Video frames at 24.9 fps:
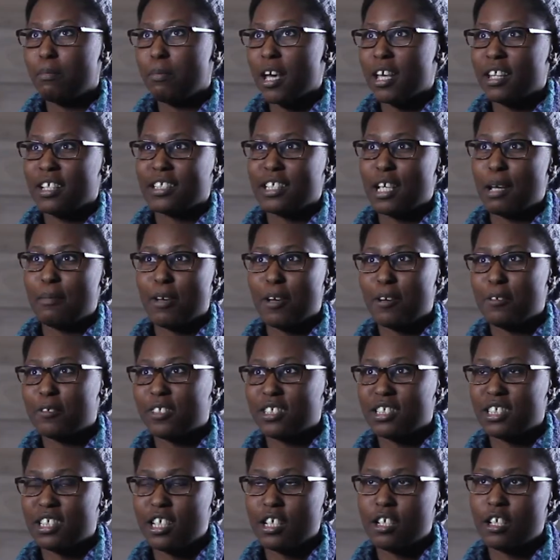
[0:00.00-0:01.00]
by the time I
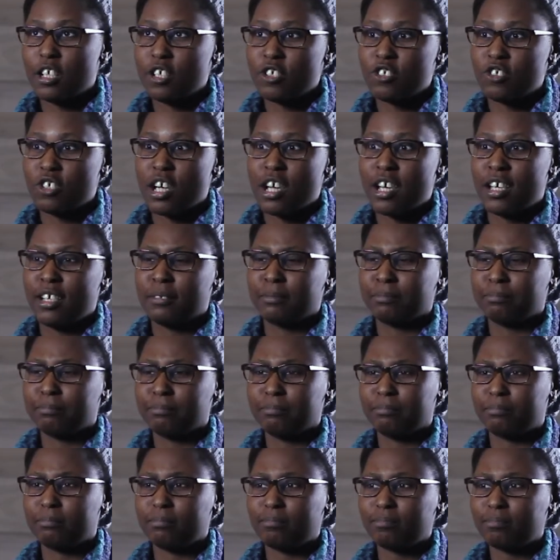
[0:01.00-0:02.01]
was a teenager, I
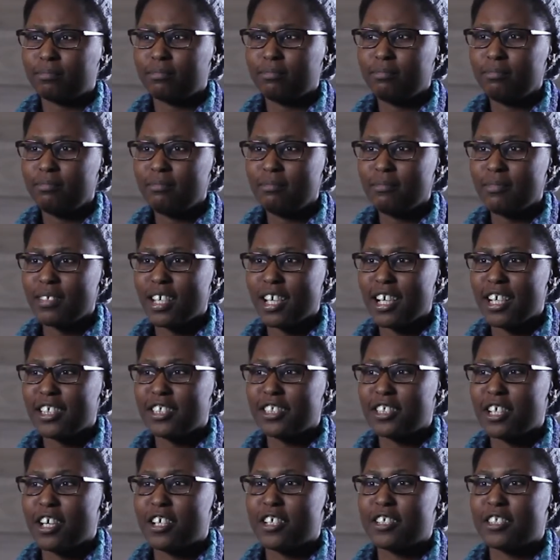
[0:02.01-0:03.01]

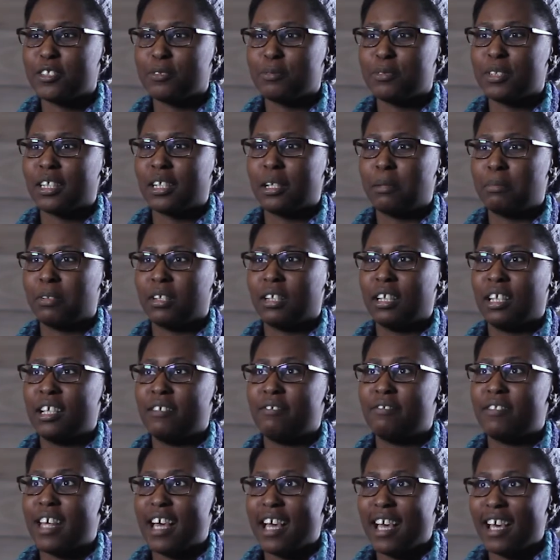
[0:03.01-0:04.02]
started to really
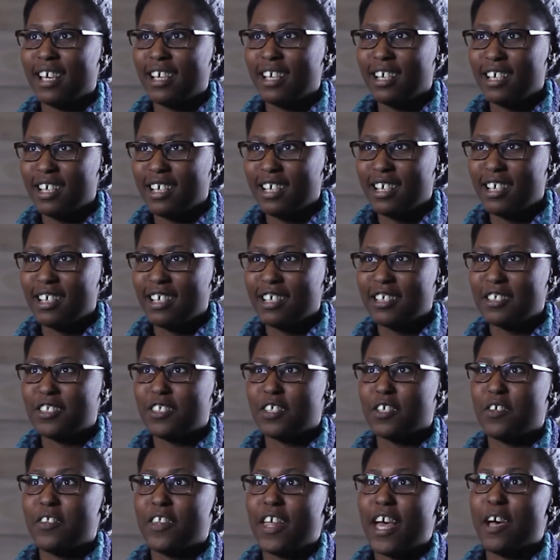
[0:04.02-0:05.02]
believe that. And
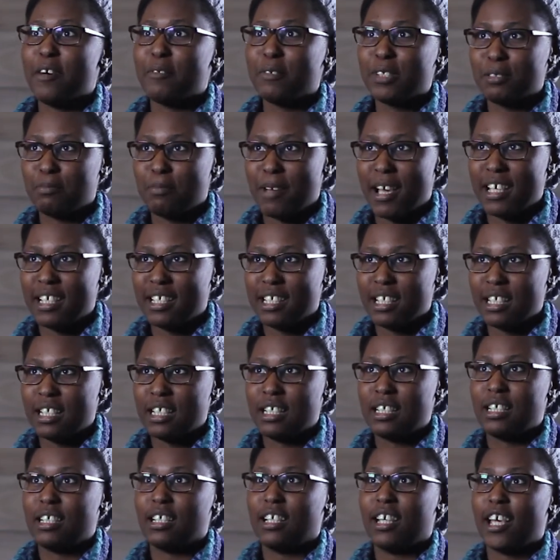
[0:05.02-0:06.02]
so that was my
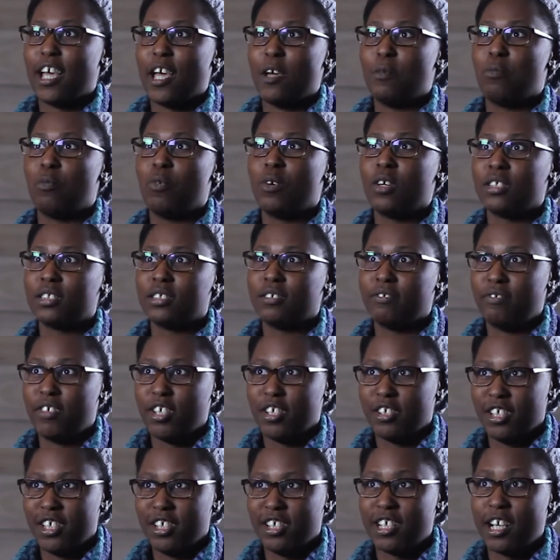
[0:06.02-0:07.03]
identity. Like, I was a
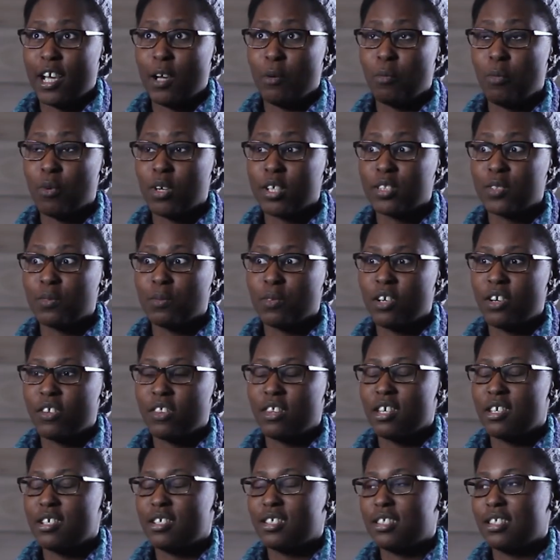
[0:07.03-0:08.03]
failure and I was
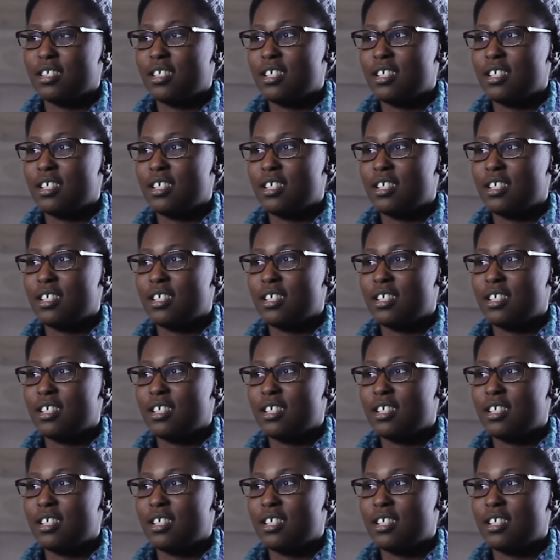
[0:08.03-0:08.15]
worthless.